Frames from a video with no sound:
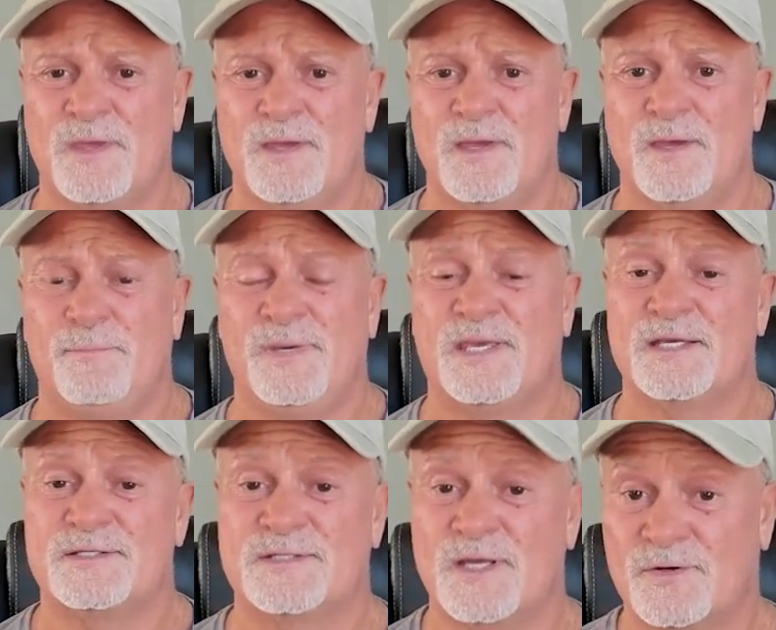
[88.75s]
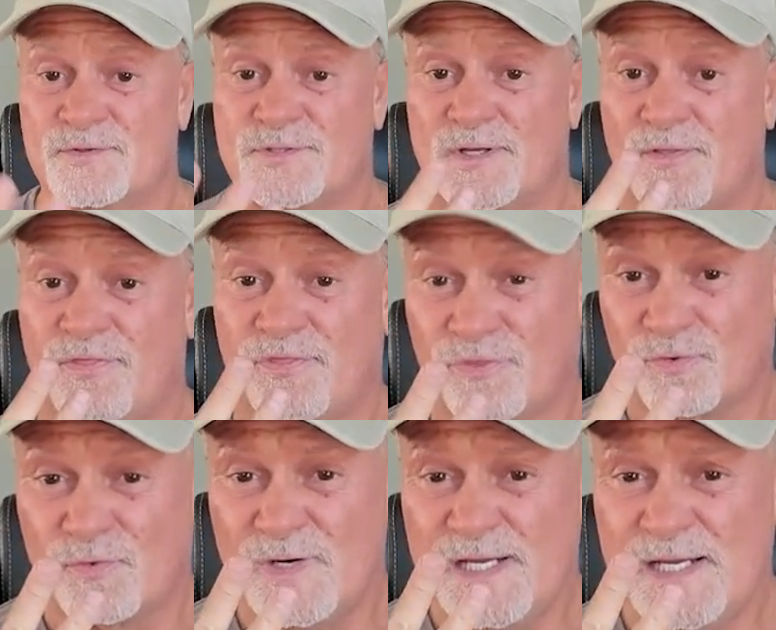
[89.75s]
because there's
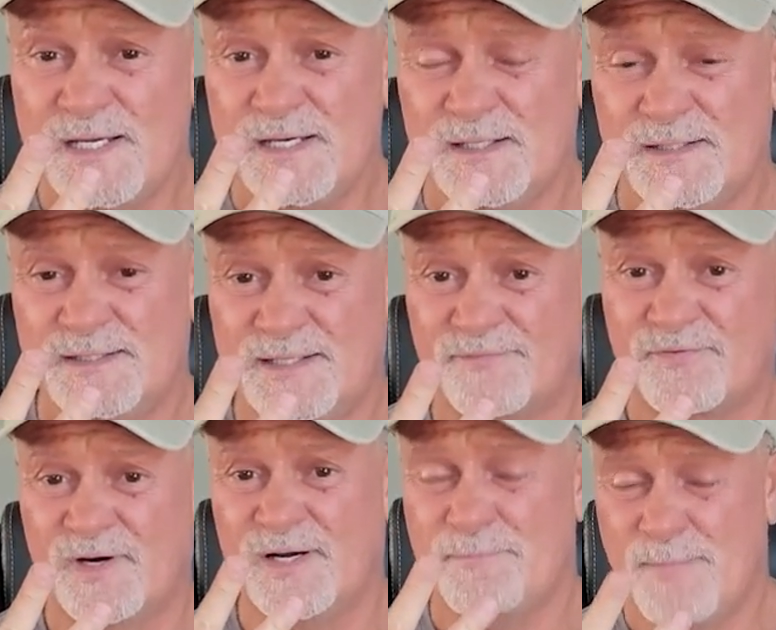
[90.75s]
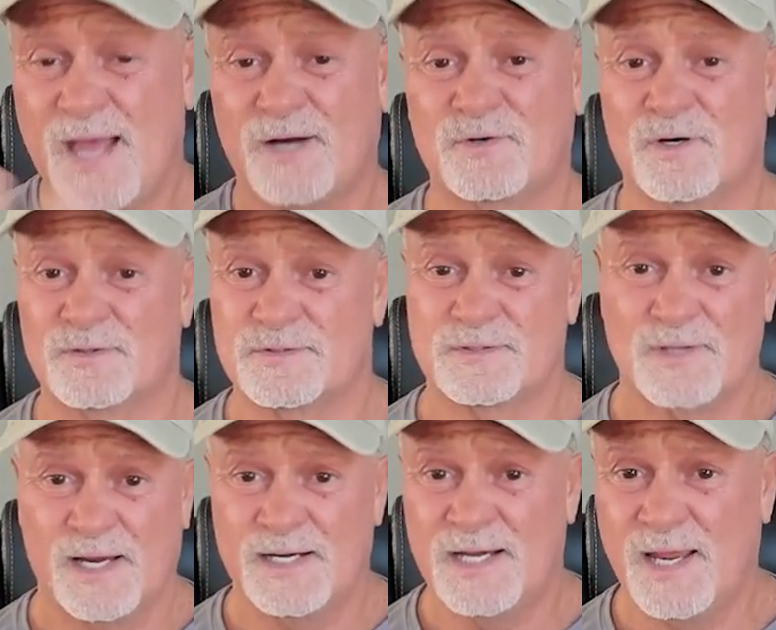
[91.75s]
three different macros. I
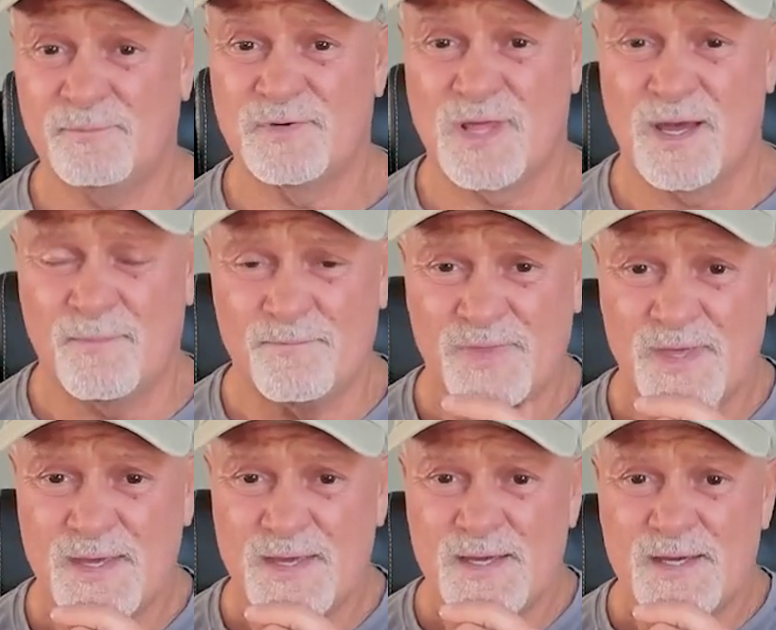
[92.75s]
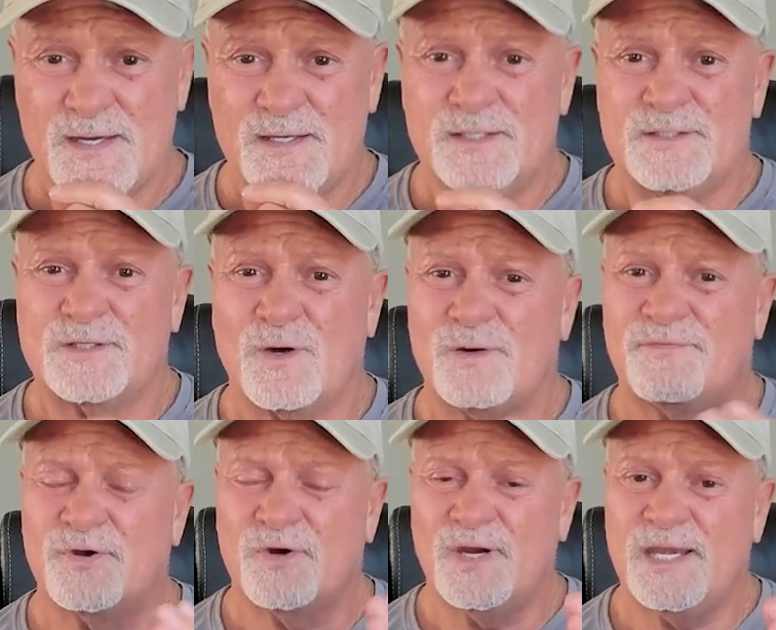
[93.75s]
named them. So if you're
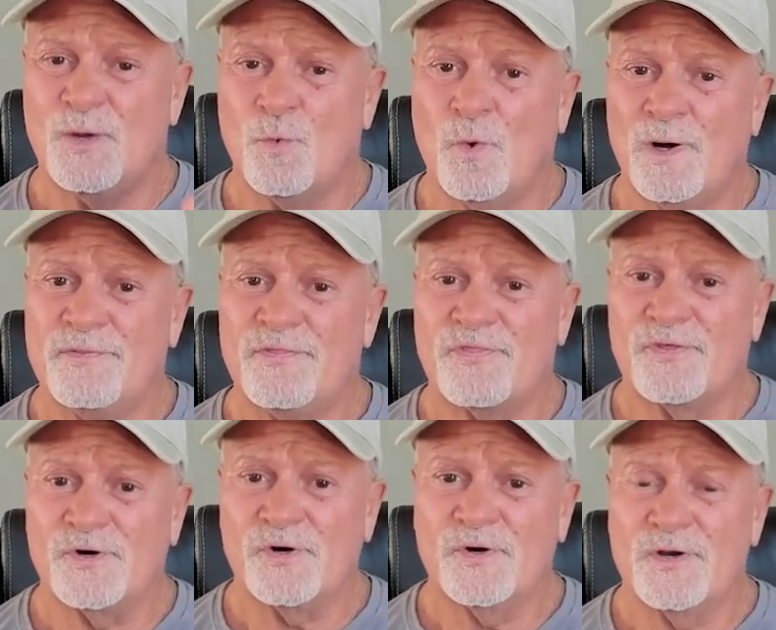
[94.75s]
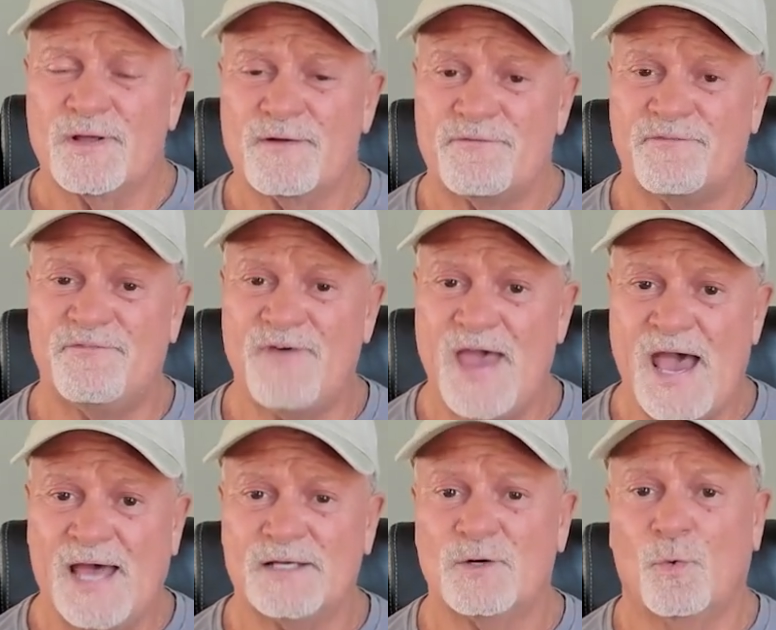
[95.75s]
eating 1/3
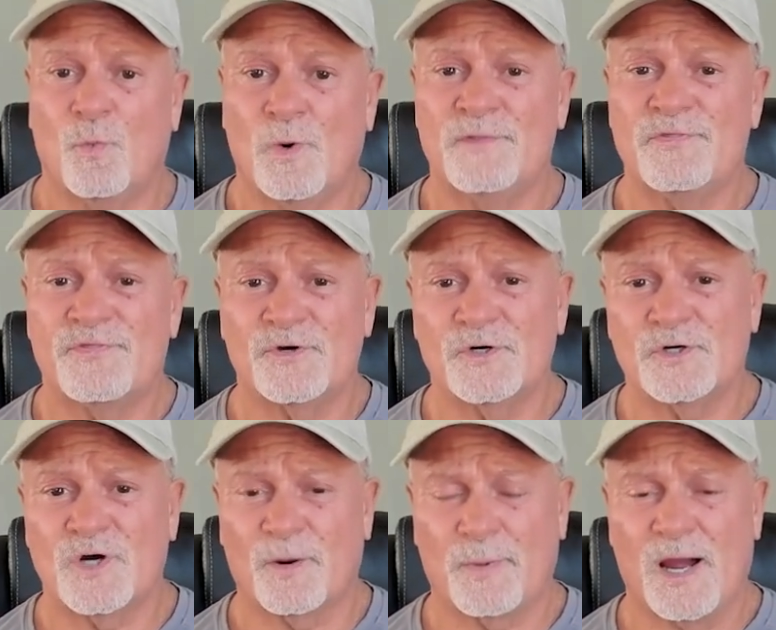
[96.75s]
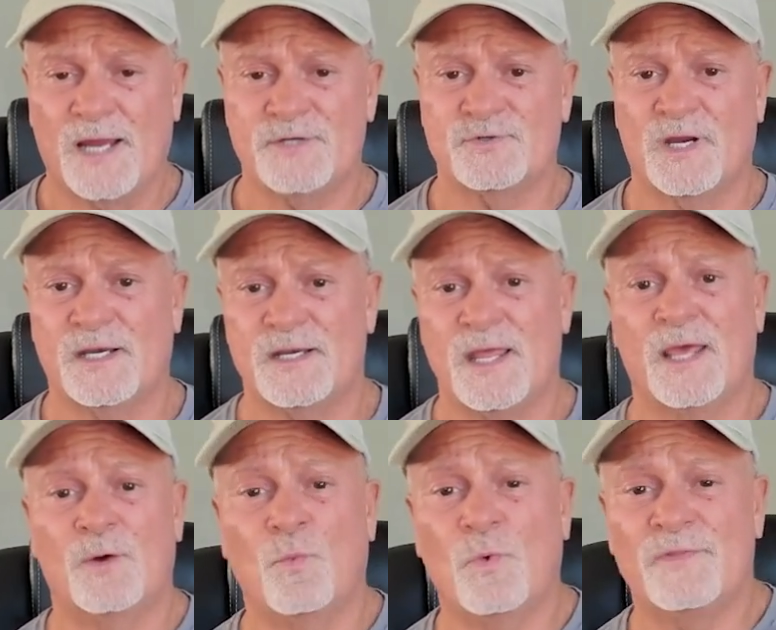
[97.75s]
fat, 1/3 carbohydrate,
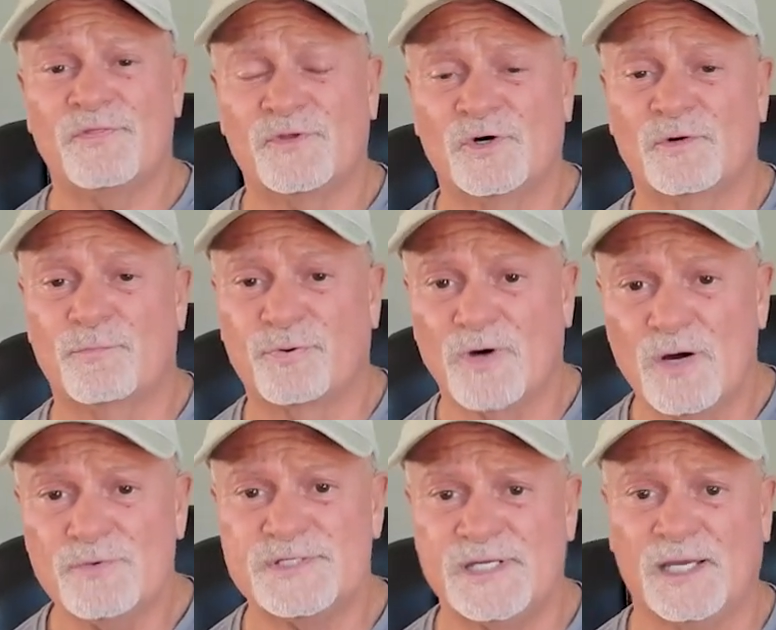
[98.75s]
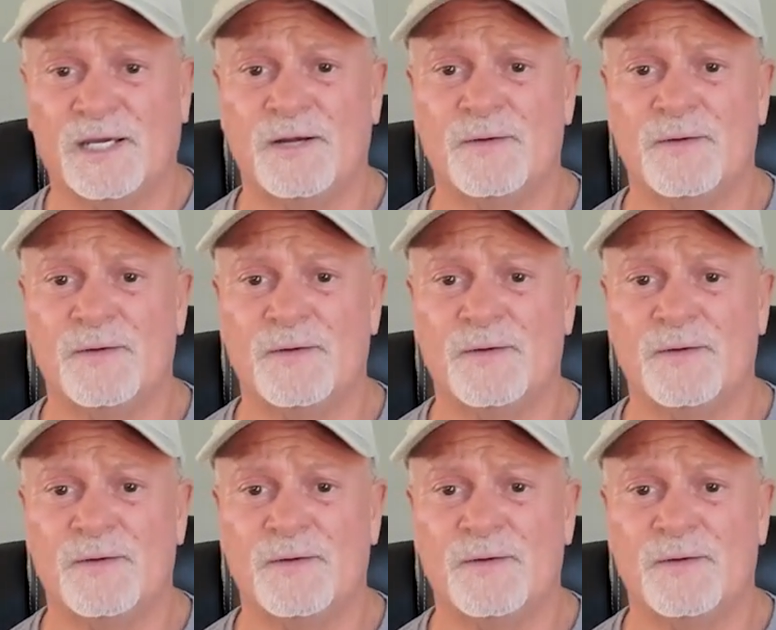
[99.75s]
and 1/3 protein,